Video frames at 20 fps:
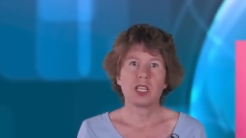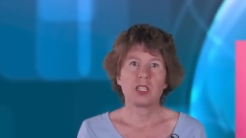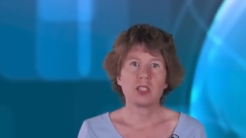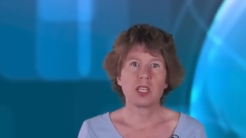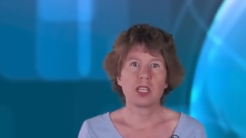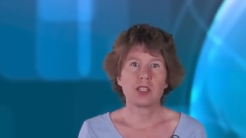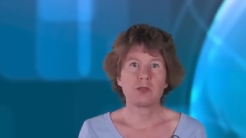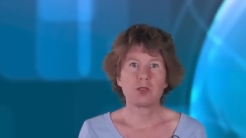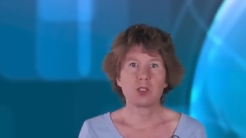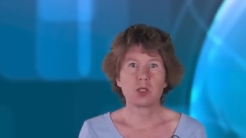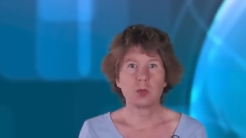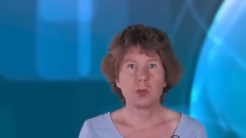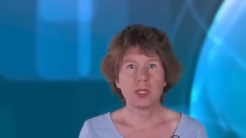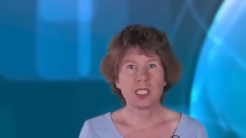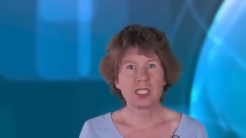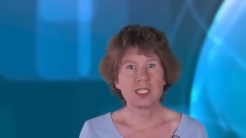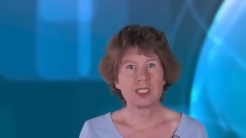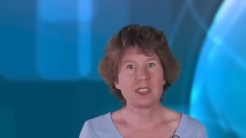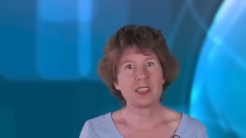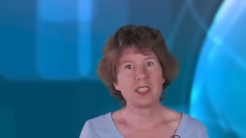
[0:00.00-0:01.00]
You have to
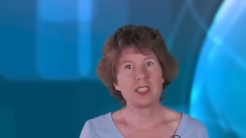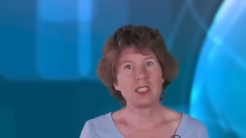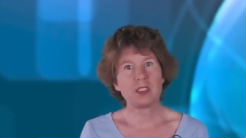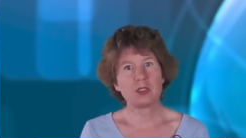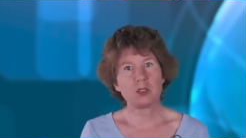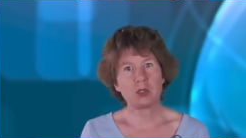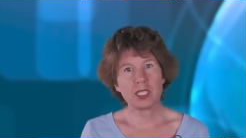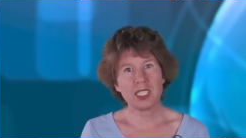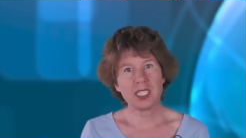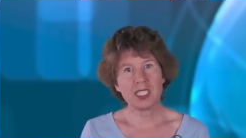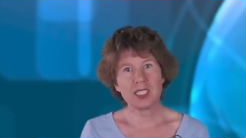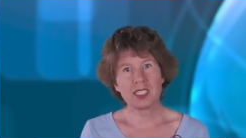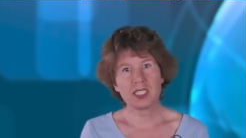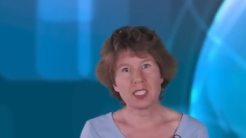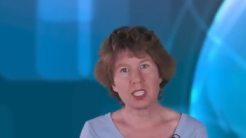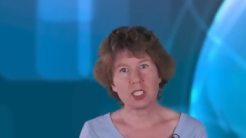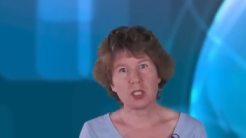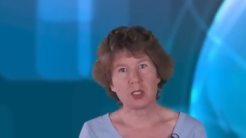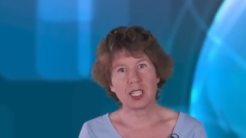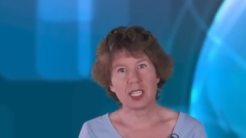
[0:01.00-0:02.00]
mix the
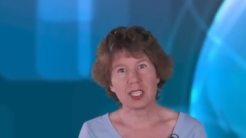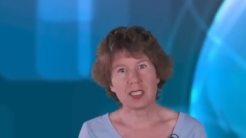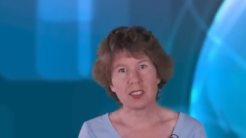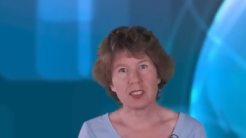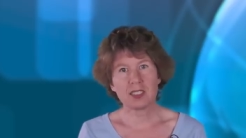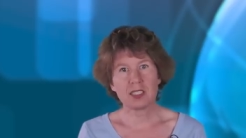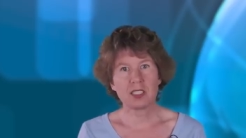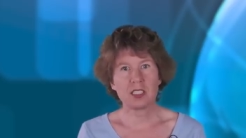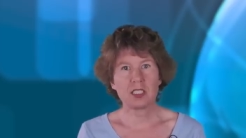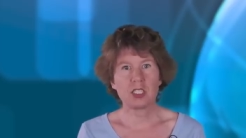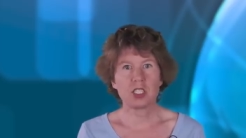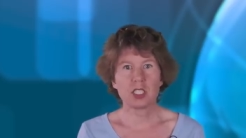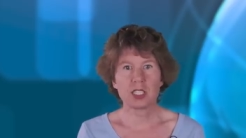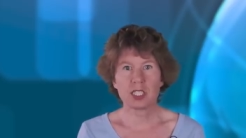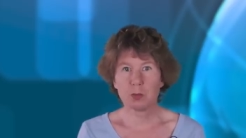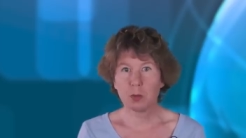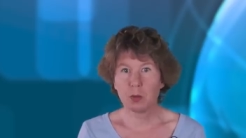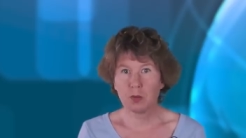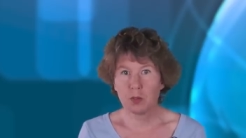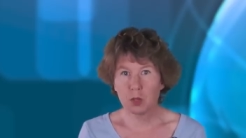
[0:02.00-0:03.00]
ingredients together
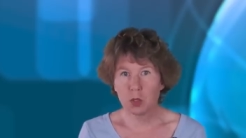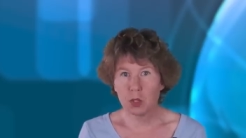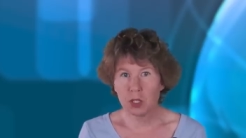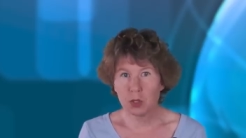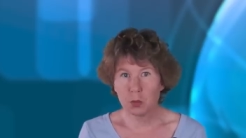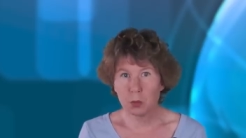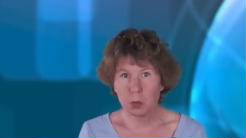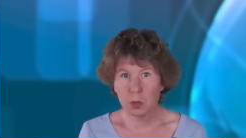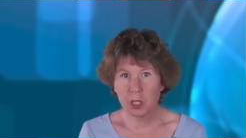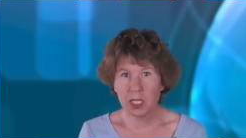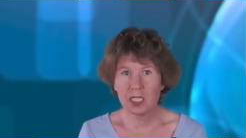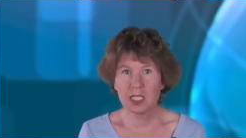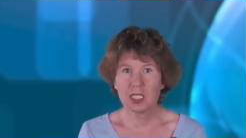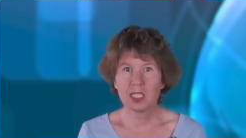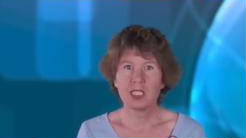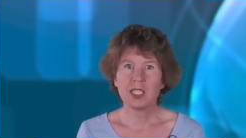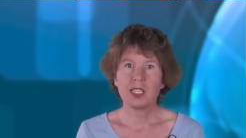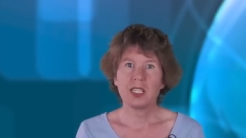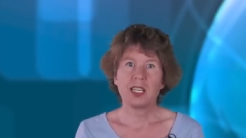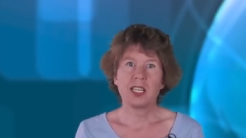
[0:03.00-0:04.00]
just before you print,
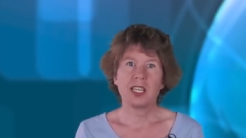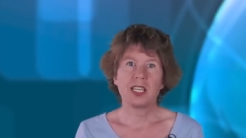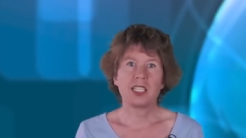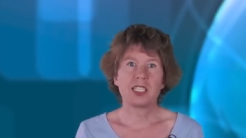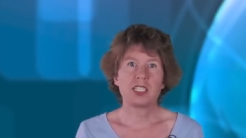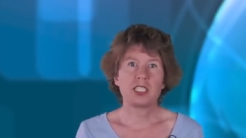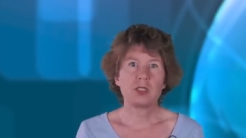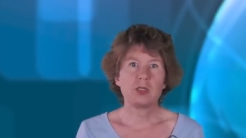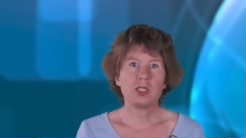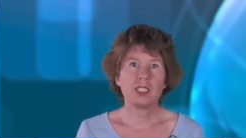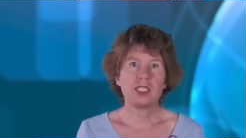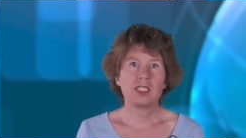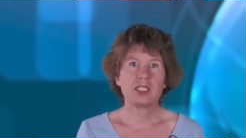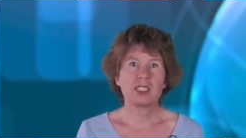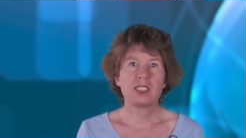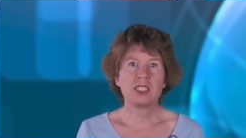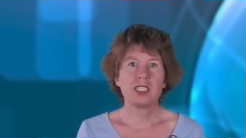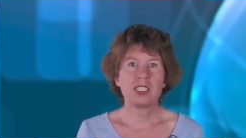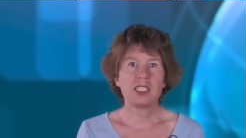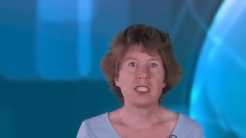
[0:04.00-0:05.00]
and you
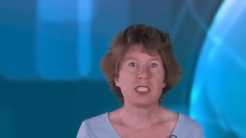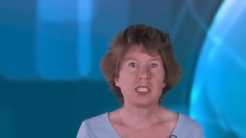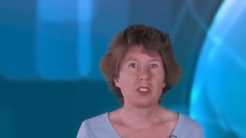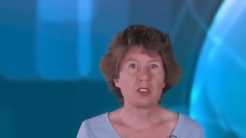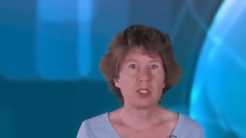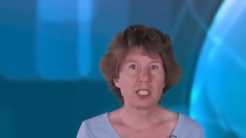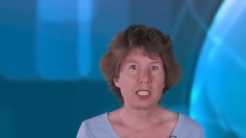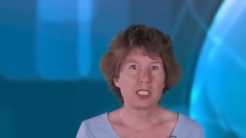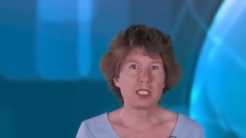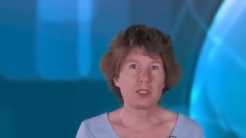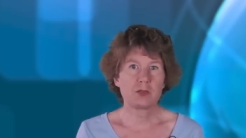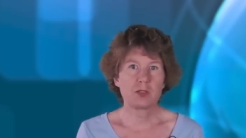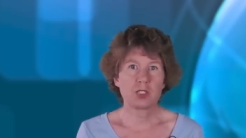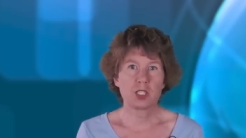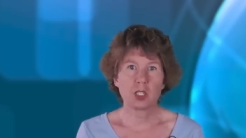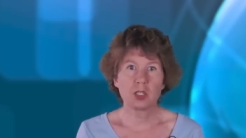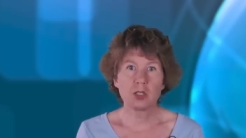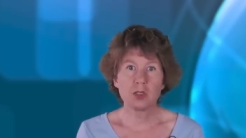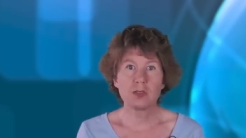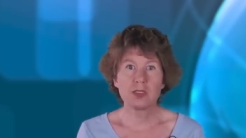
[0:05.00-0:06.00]
either need aggressive
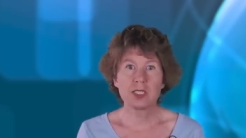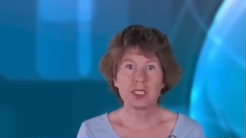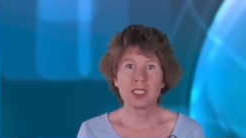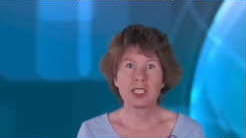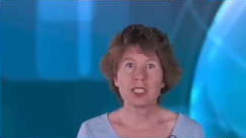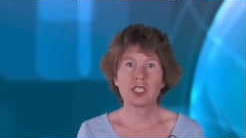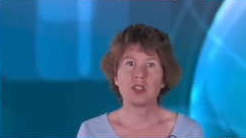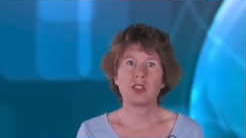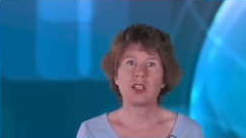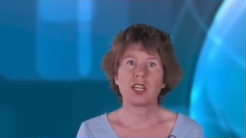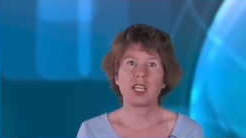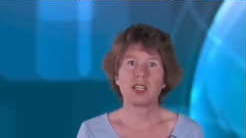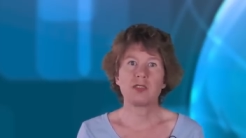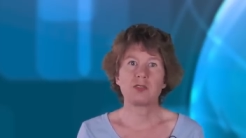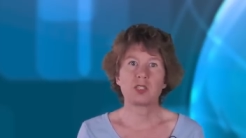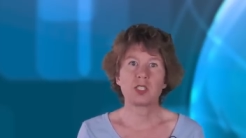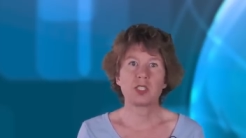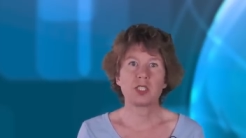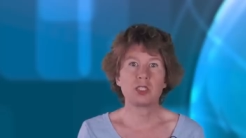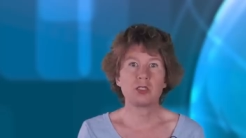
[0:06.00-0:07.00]
solvents or
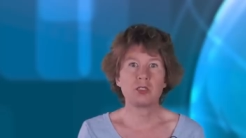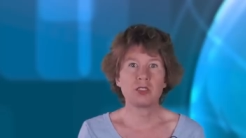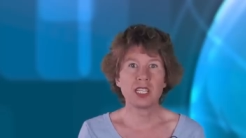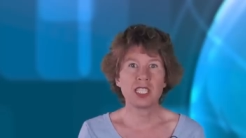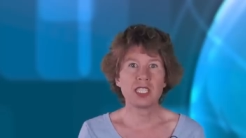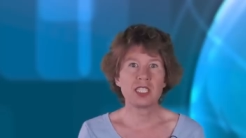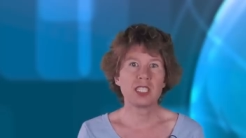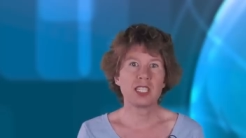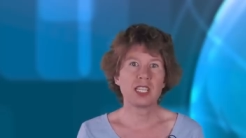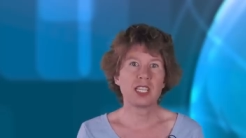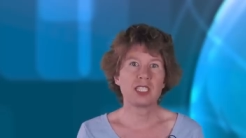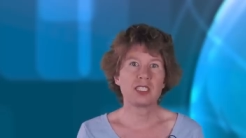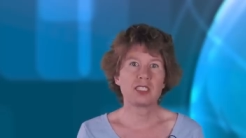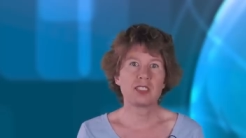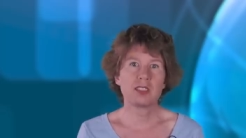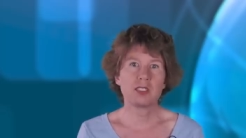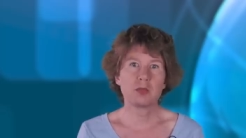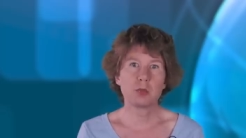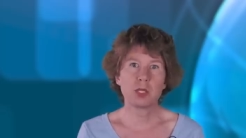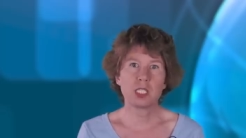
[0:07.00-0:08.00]
have to irradiate
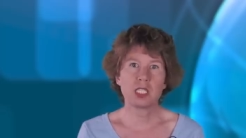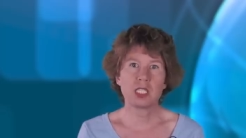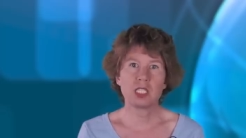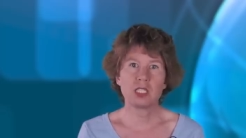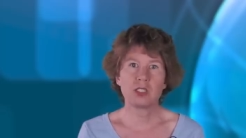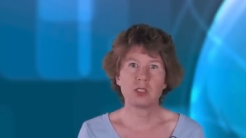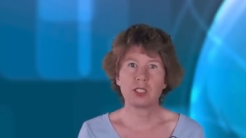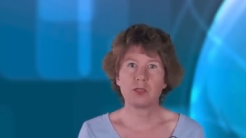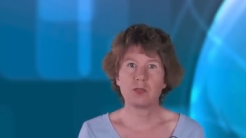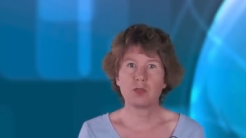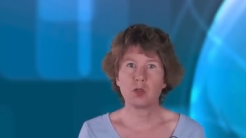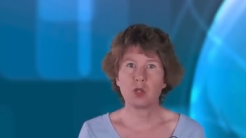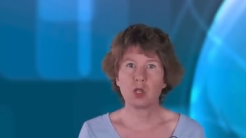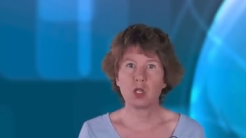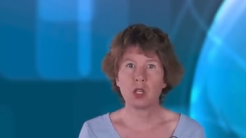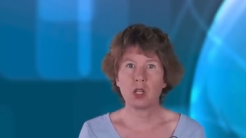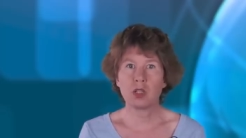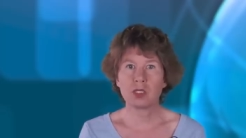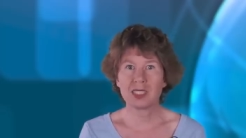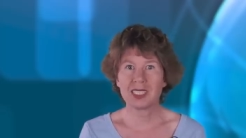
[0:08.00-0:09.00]
the material for
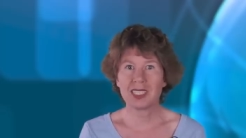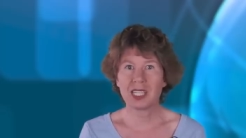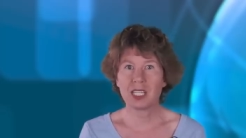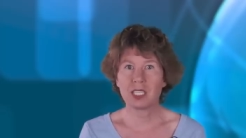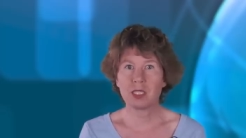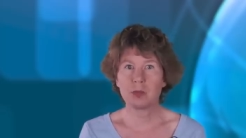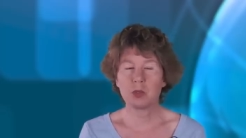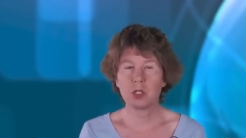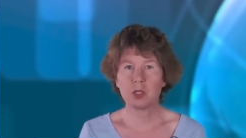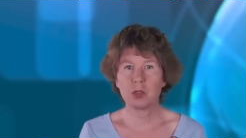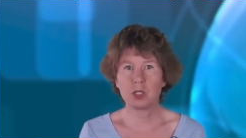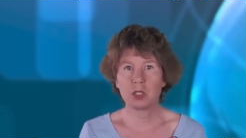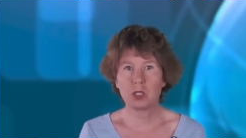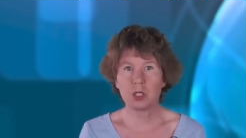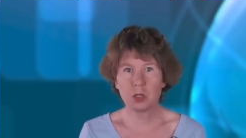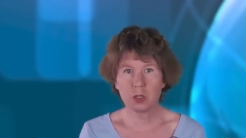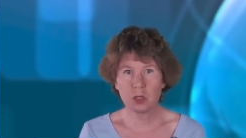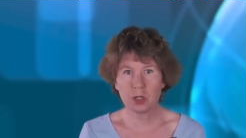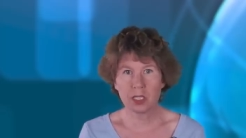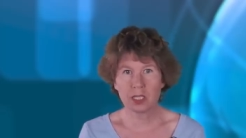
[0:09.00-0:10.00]
a long time to
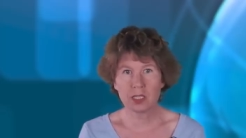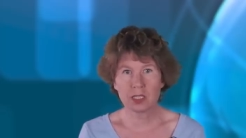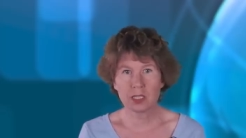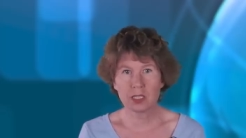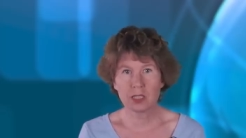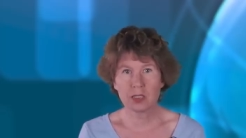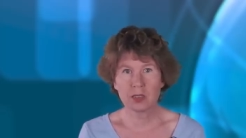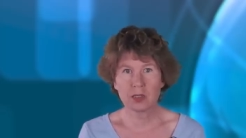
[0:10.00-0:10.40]
cure it.